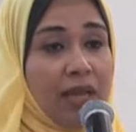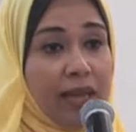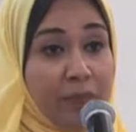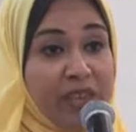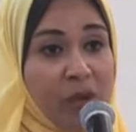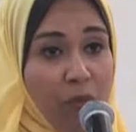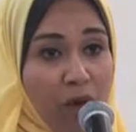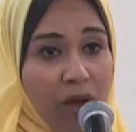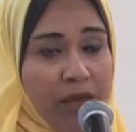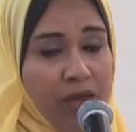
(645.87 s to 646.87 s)

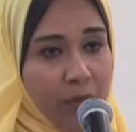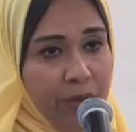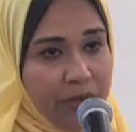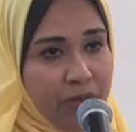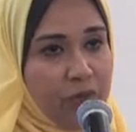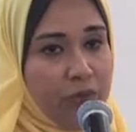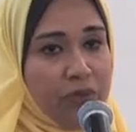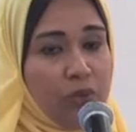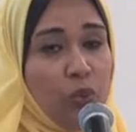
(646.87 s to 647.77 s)
BMI participants,